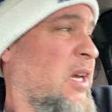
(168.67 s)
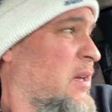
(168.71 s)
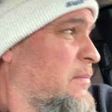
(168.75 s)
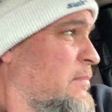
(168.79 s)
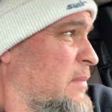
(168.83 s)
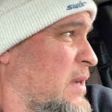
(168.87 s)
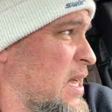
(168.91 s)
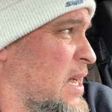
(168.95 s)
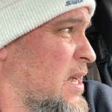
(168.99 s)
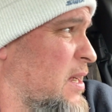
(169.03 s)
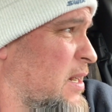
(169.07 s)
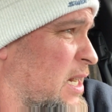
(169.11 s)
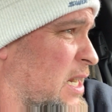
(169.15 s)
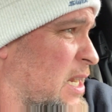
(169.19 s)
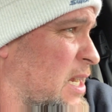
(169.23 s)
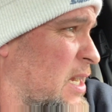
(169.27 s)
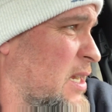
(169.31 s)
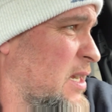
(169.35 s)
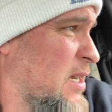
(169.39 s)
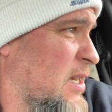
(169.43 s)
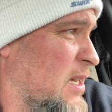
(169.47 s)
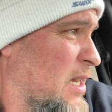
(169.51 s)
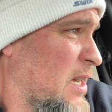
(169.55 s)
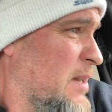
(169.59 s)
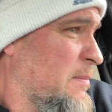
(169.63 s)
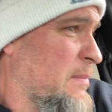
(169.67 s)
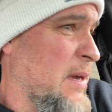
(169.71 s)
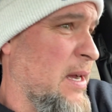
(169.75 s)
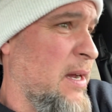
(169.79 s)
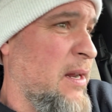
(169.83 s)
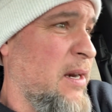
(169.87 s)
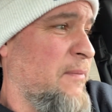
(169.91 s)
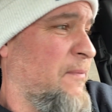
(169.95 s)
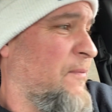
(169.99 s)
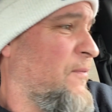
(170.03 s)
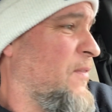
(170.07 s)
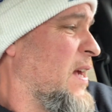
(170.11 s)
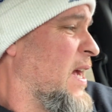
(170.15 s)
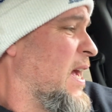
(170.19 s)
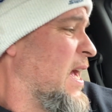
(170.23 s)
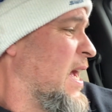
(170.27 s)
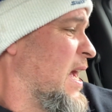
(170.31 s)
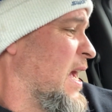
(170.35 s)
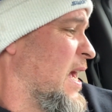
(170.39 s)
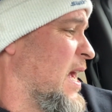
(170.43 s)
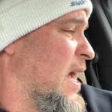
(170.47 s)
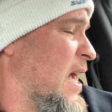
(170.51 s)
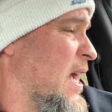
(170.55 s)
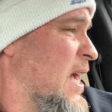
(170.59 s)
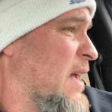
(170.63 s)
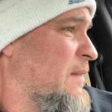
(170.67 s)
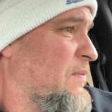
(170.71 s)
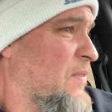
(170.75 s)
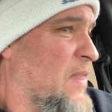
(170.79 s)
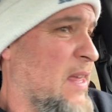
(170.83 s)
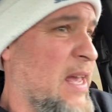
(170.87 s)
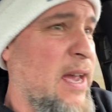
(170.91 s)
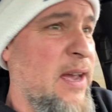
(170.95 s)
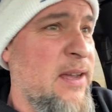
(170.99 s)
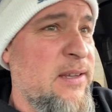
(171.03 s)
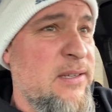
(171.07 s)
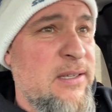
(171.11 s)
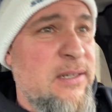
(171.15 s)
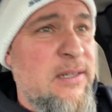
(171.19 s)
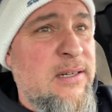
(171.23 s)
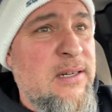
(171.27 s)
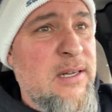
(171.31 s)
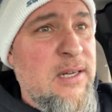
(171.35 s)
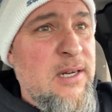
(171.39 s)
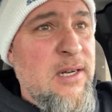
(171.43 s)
I'm out I'm outie 5,000.